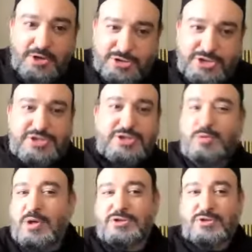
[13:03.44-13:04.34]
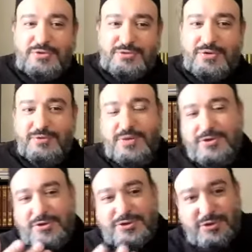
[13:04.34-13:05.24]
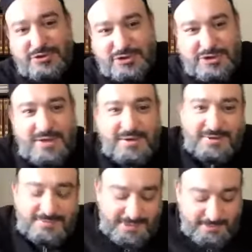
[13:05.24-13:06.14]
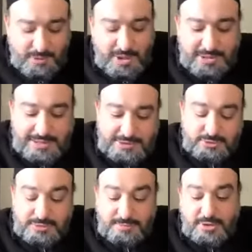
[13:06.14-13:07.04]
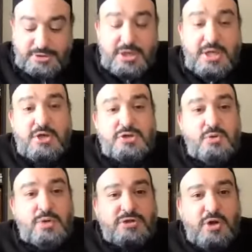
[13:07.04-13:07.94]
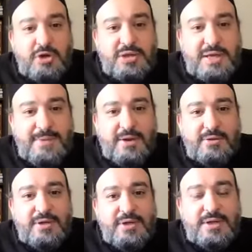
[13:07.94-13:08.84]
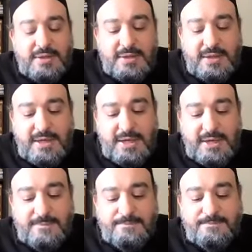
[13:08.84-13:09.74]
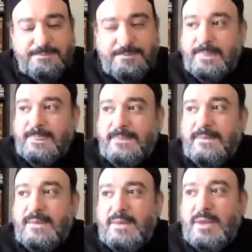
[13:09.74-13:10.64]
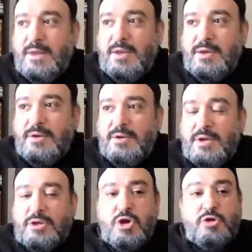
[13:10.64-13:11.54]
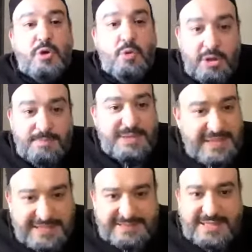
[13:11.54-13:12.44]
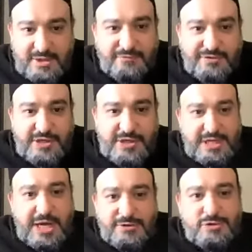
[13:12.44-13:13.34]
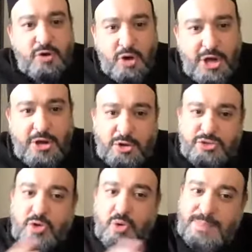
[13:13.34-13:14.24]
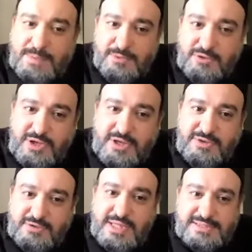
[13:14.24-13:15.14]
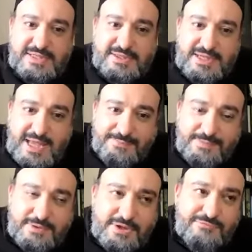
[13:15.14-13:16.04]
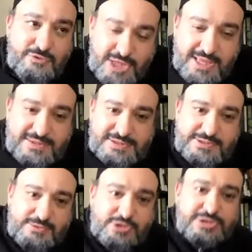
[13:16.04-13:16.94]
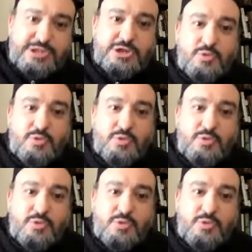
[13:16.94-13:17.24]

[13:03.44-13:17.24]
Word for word: just this sweatshirt. You know, then you're going to start to stink, and, and we're not going to let you in the mosque. So we're not talking about, um, you know, there will be lessening of things. I, I don't. I also don't want people to think that that's not going to happen. If you take this seriously, you